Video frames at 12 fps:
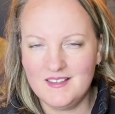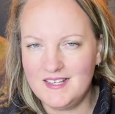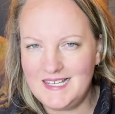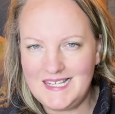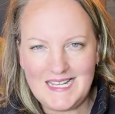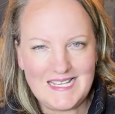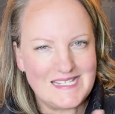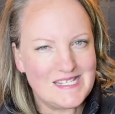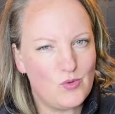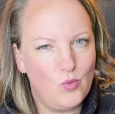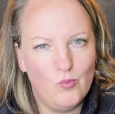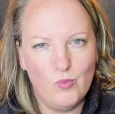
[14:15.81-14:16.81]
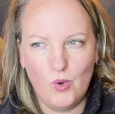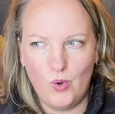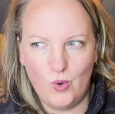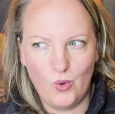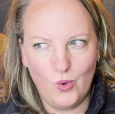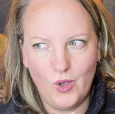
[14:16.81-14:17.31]
less or
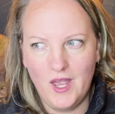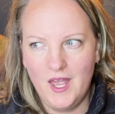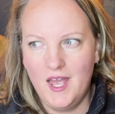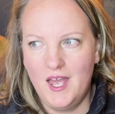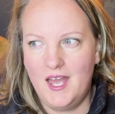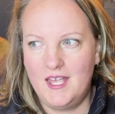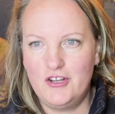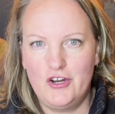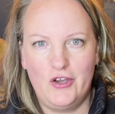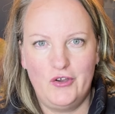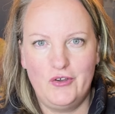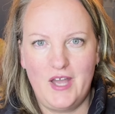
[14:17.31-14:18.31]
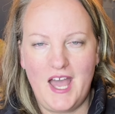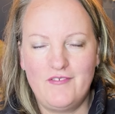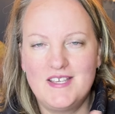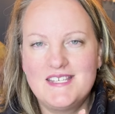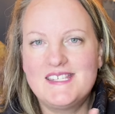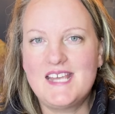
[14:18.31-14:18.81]
more,
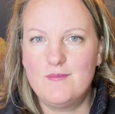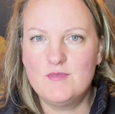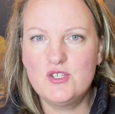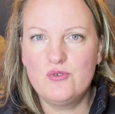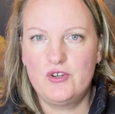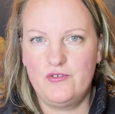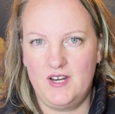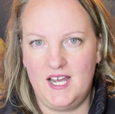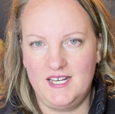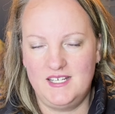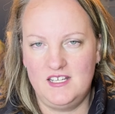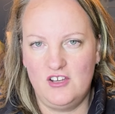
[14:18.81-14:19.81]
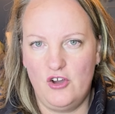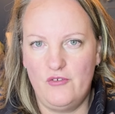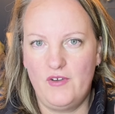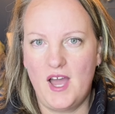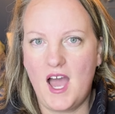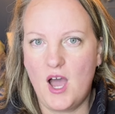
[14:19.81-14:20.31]
having some sort of an idea of
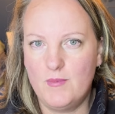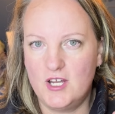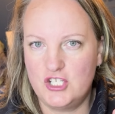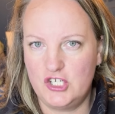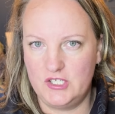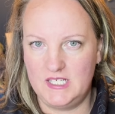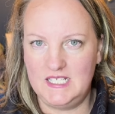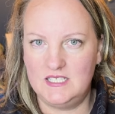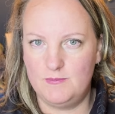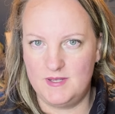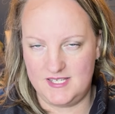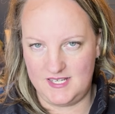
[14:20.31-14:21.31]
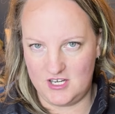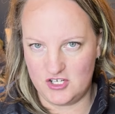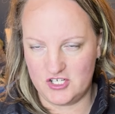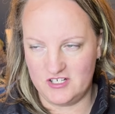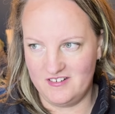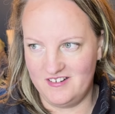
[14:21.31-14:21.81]
how much you need per
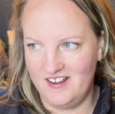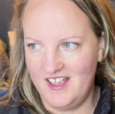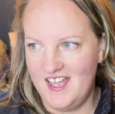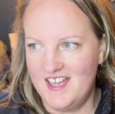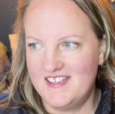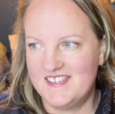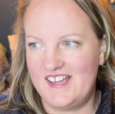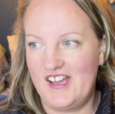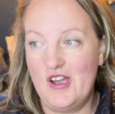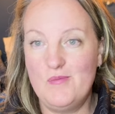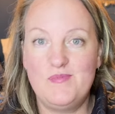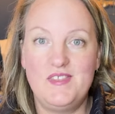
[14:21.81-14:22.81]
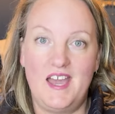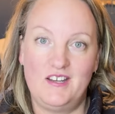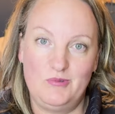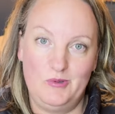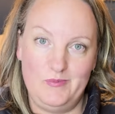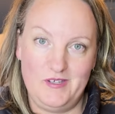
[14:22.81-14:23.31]
section. So I hope
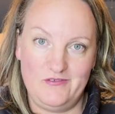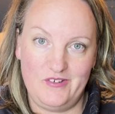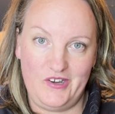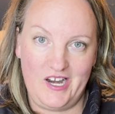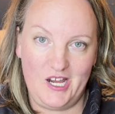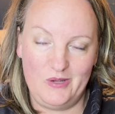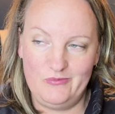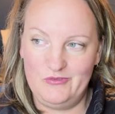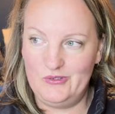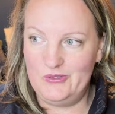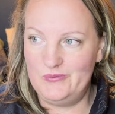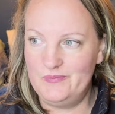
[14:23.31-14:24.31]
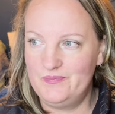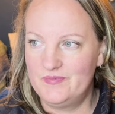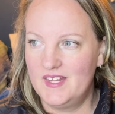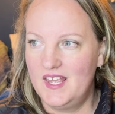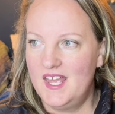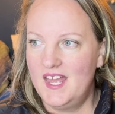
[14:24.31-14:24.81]
that will be very helpful.
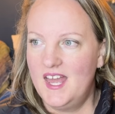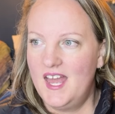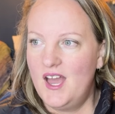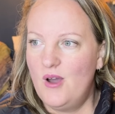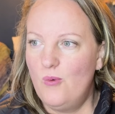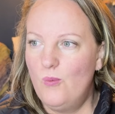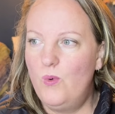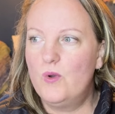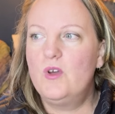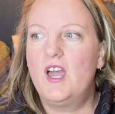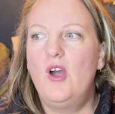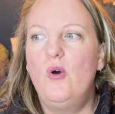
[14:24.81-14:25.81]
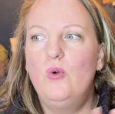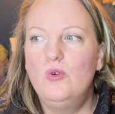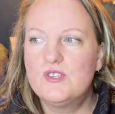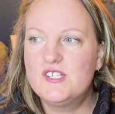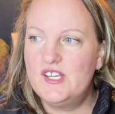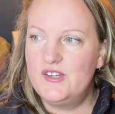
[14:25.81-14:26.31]
What I
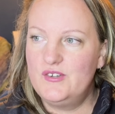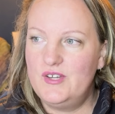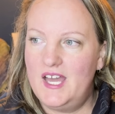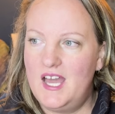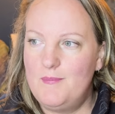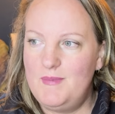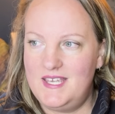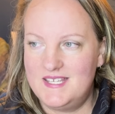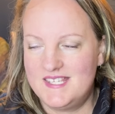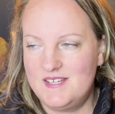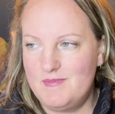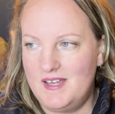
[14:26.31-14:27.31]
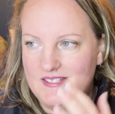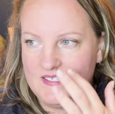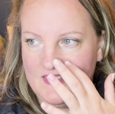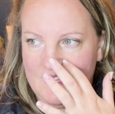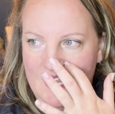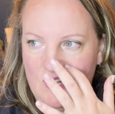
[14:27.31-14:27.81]
also
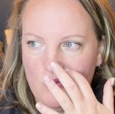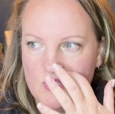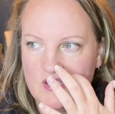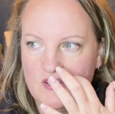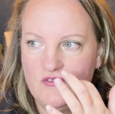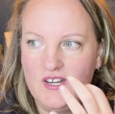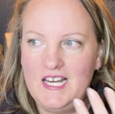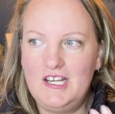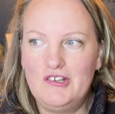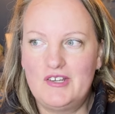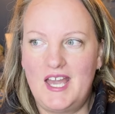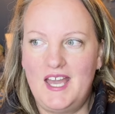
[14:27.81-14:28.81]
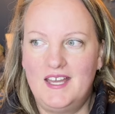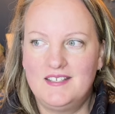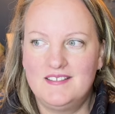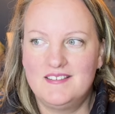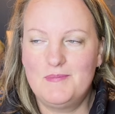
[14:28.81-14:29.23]
estimated then was to really look at the